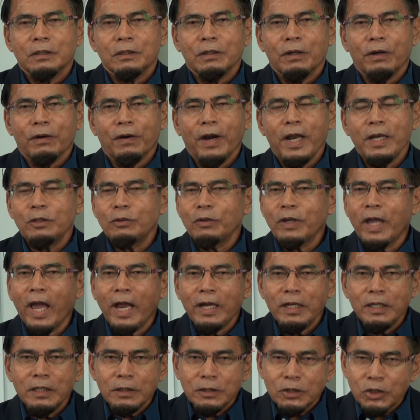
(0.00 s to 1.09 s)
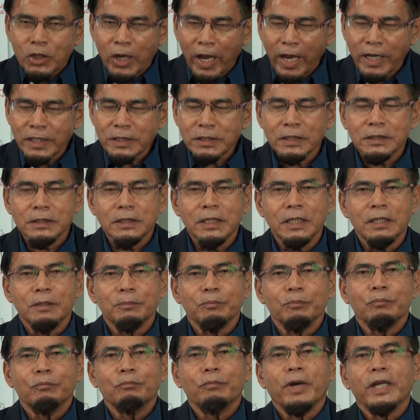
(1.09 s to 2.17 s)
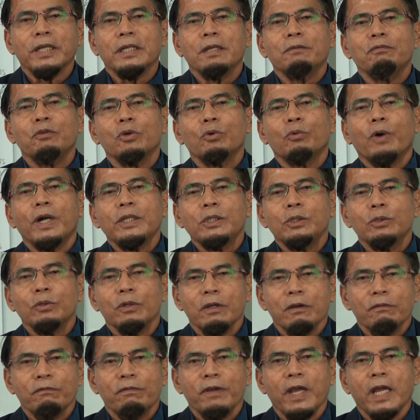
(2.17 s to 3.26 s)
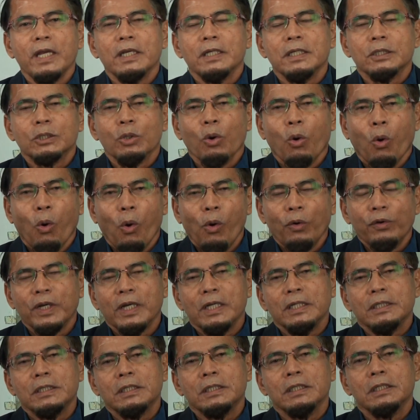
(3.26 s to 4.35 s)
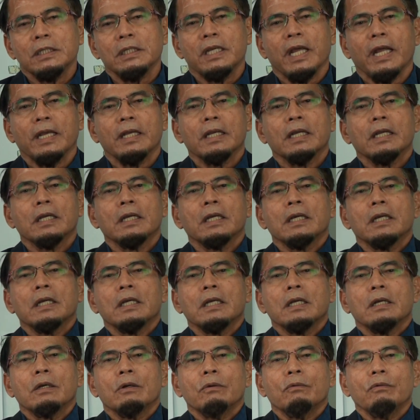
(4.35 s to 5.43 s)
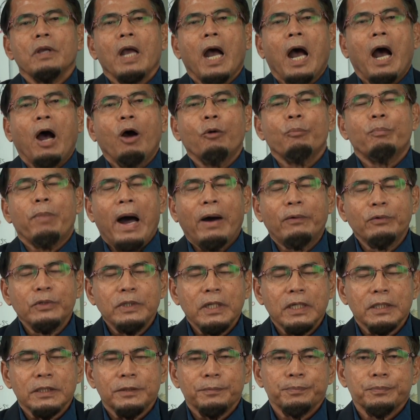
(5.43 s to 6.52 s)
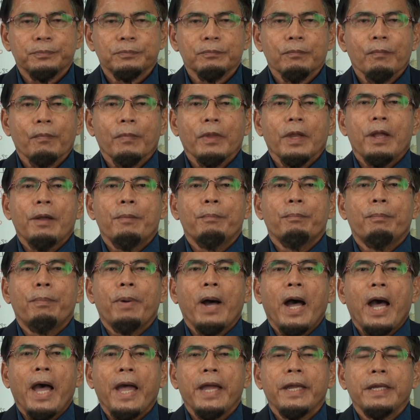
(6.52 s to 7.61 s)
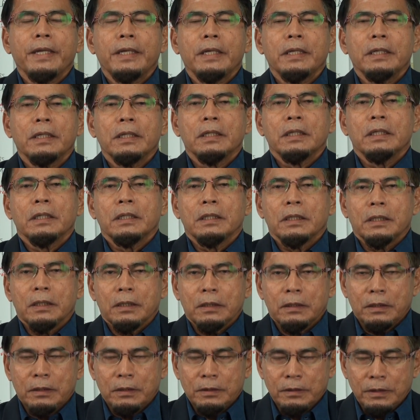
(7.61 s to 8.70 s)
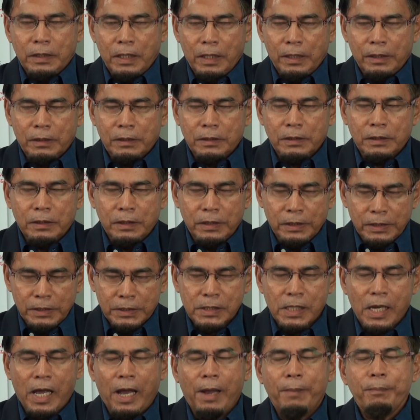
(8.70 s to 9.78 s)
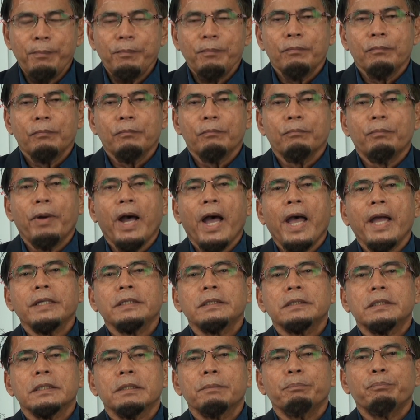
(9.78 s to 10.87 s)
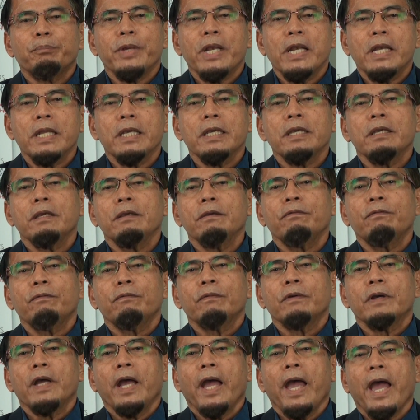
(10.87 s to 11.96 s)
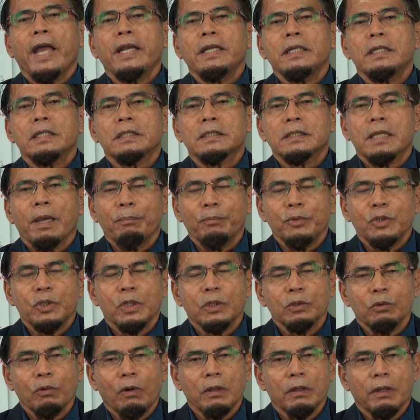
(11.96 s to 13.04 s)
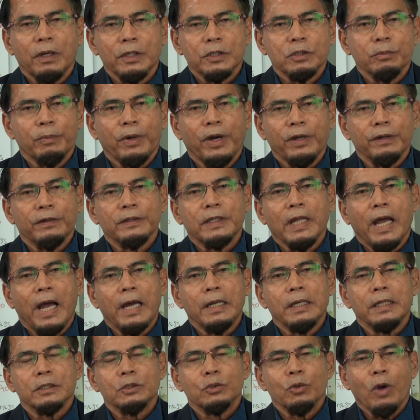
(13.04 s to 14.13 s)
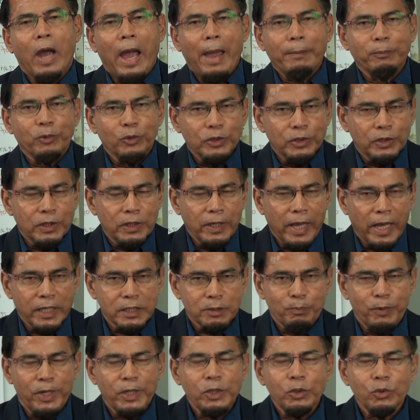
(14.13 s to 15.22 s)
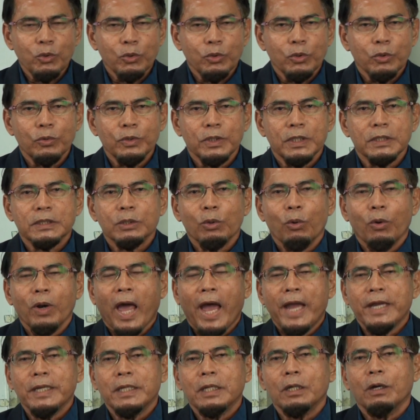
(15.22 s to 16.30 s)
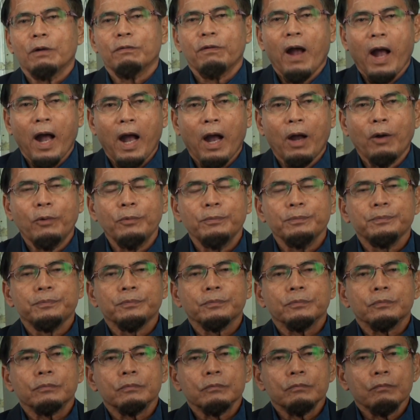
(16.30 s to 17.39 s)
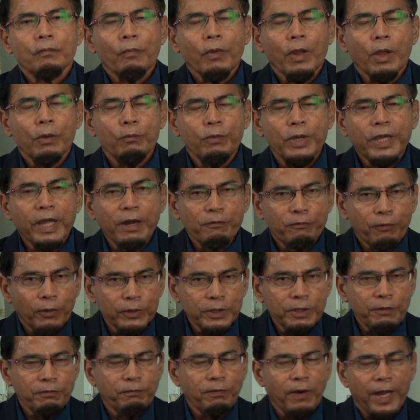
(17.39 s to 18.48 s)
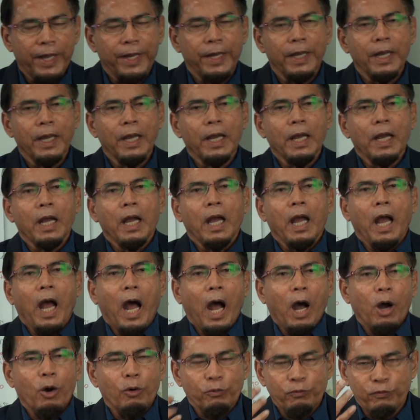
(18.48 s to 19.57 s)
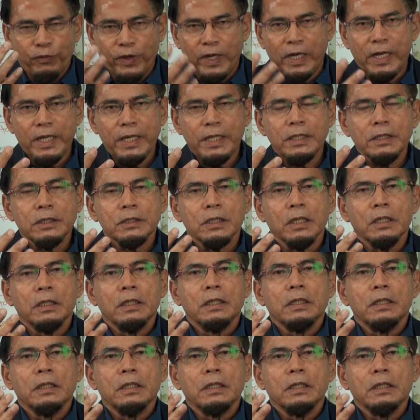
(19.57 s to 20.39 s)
Alright, you can change the term, but if you want to evade this whole reality that we are bounded by, in Islam, by the belief and the submission to Allah subhanahu wa ta'ala. So I'm going to explain to you this whole idea of how we can fortify our feelings,